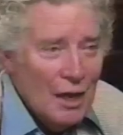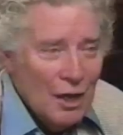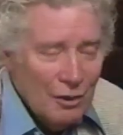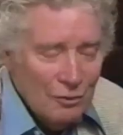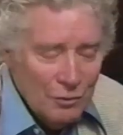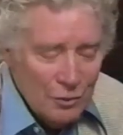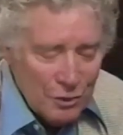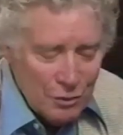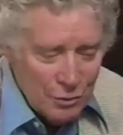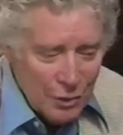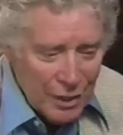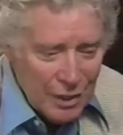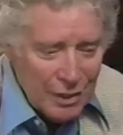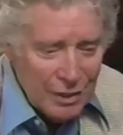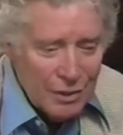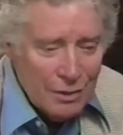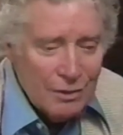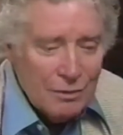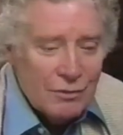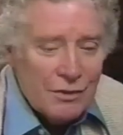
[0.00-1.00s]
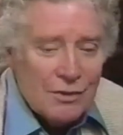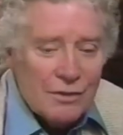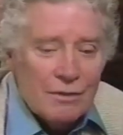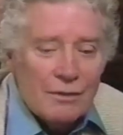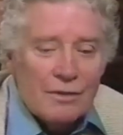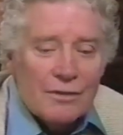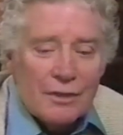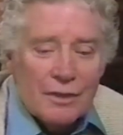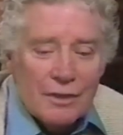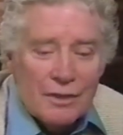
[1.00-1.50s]
Alfred Drake
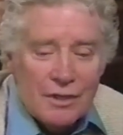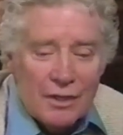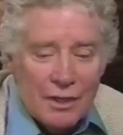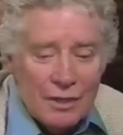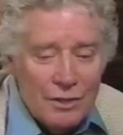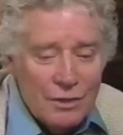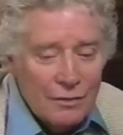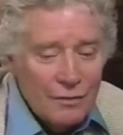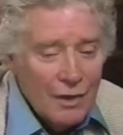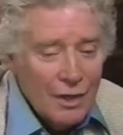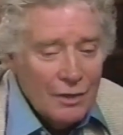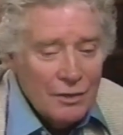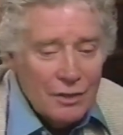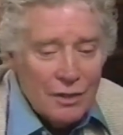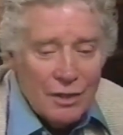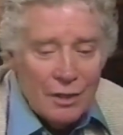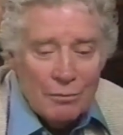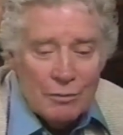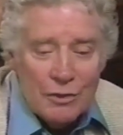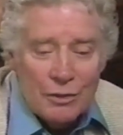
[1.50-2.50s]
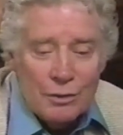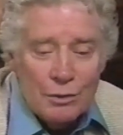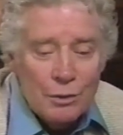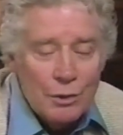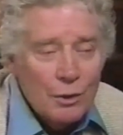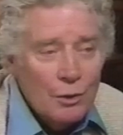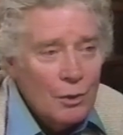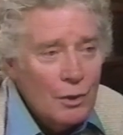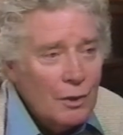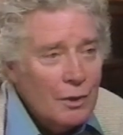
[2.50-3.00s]
said, Ted, you've got to come to New
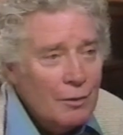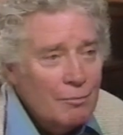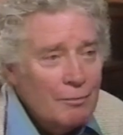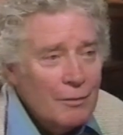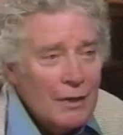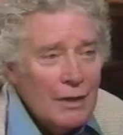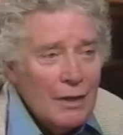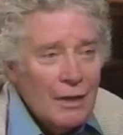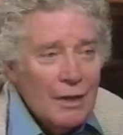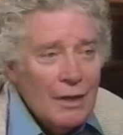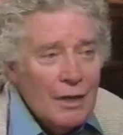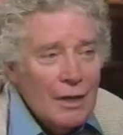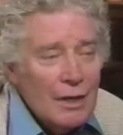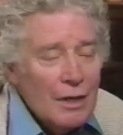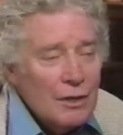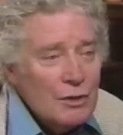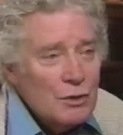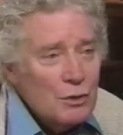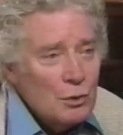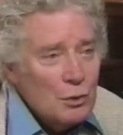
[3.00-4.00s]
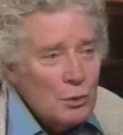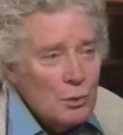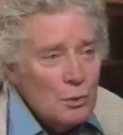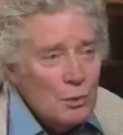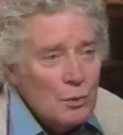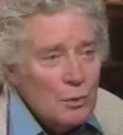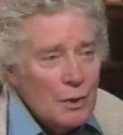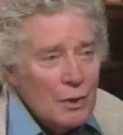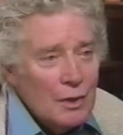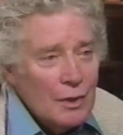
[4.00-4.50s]
York
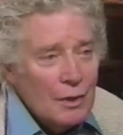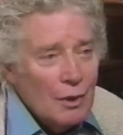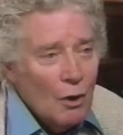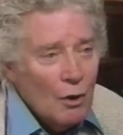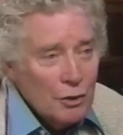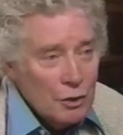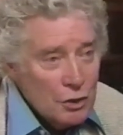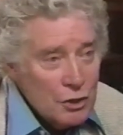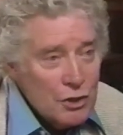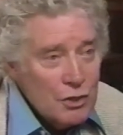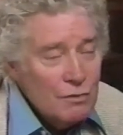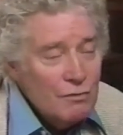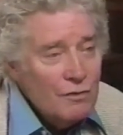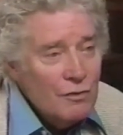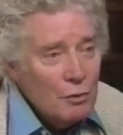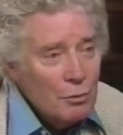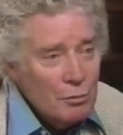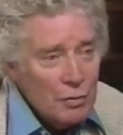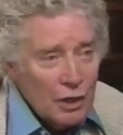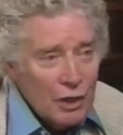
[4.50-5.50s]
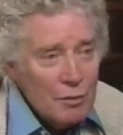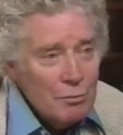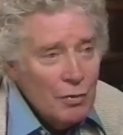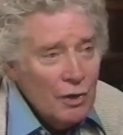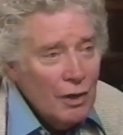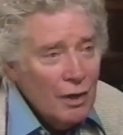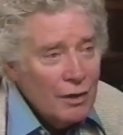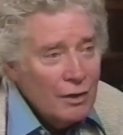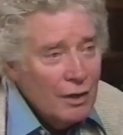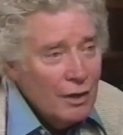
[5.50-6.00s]
to audition for Billy
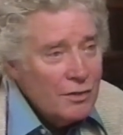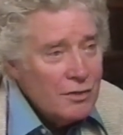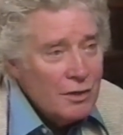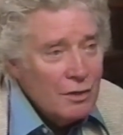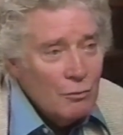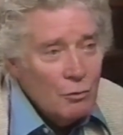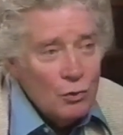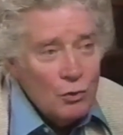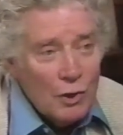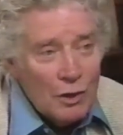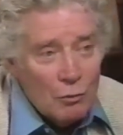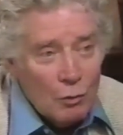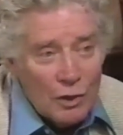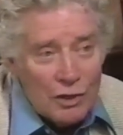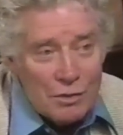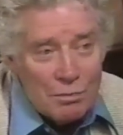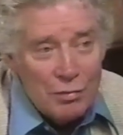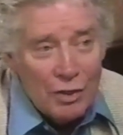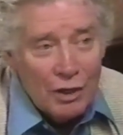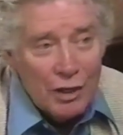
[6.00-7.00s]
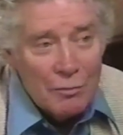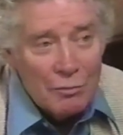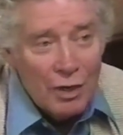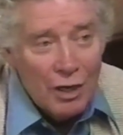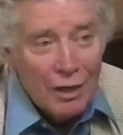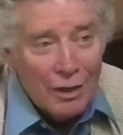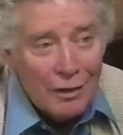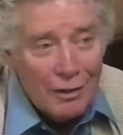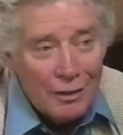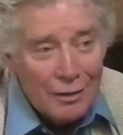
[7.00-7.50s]
Budd. I said, what's Billy
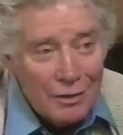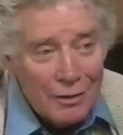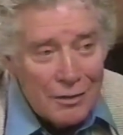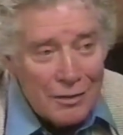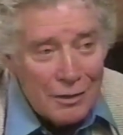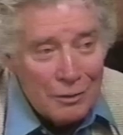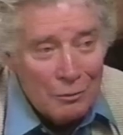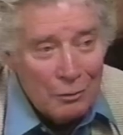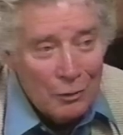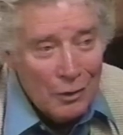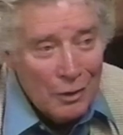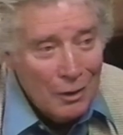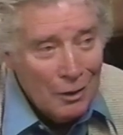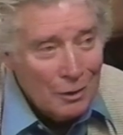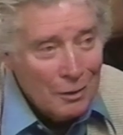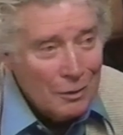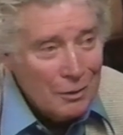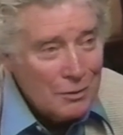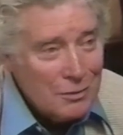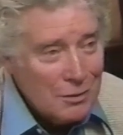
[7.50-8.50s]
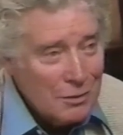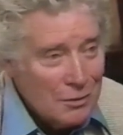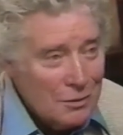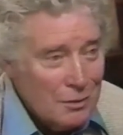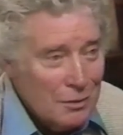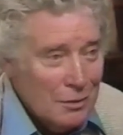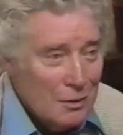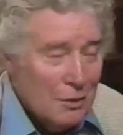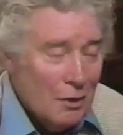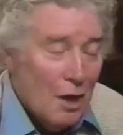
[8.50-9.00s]
Budd? And he said, well, it's
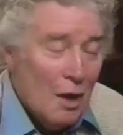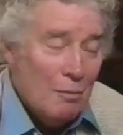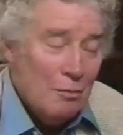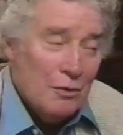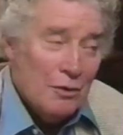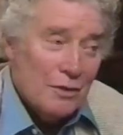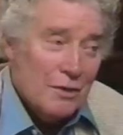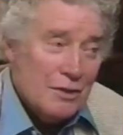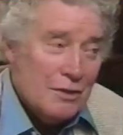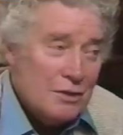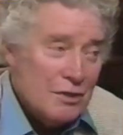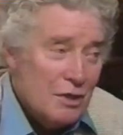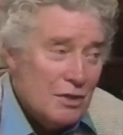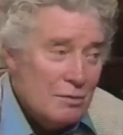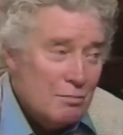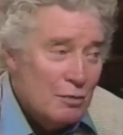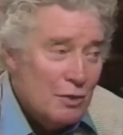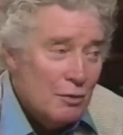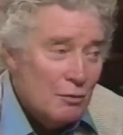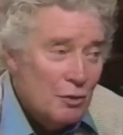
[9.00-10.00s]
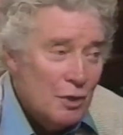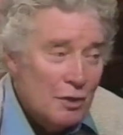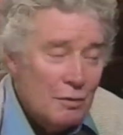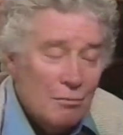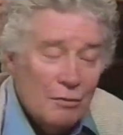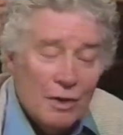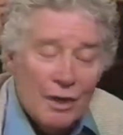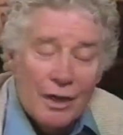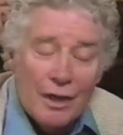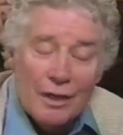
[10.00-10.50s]
an opera that's just been written
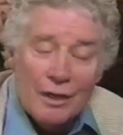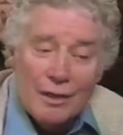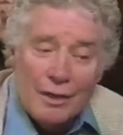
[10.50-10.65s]
by